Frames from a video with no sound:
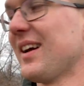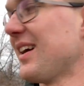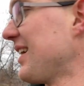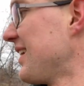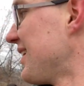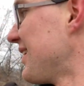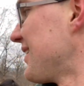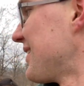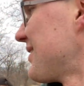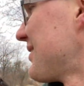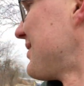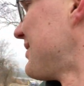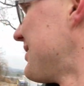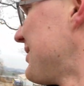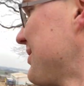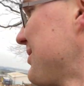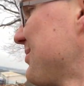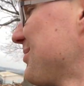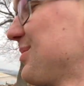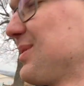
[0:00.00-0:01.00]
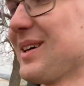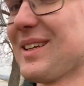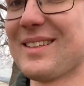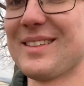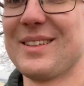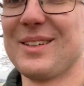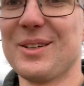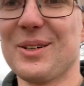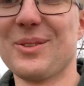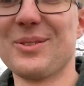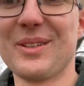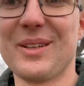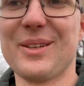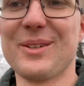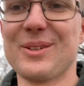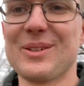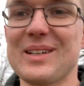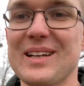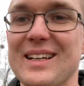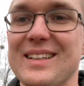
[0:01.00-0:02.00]
air but the only
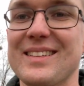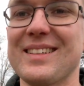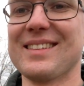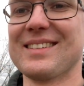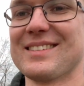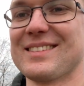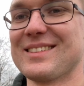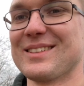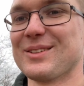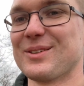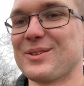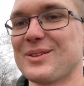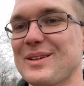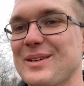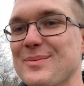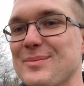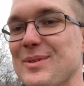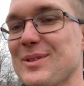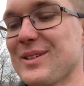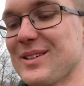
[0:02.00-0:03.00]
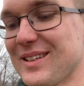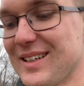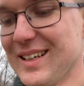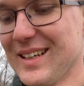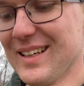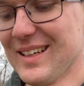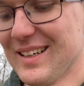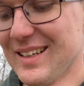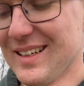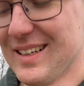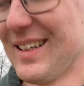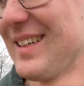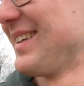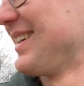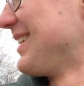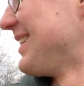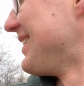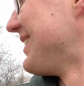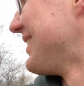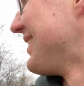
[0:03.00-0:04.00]
you get is the horrible
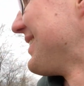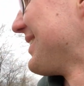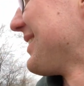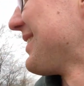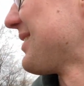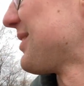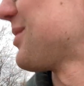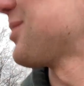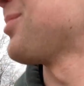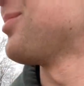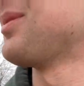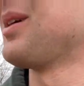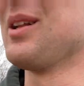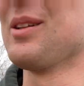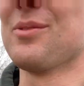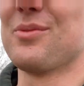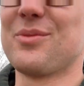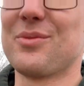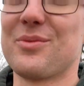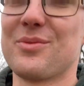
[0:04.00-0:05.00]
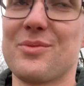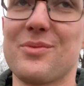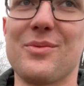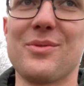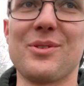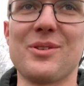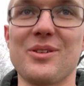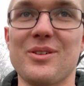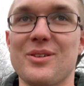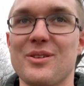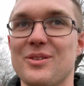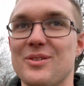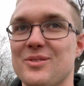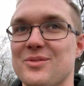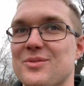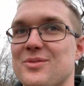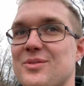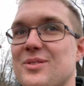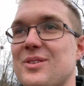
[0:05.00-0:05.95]
smell of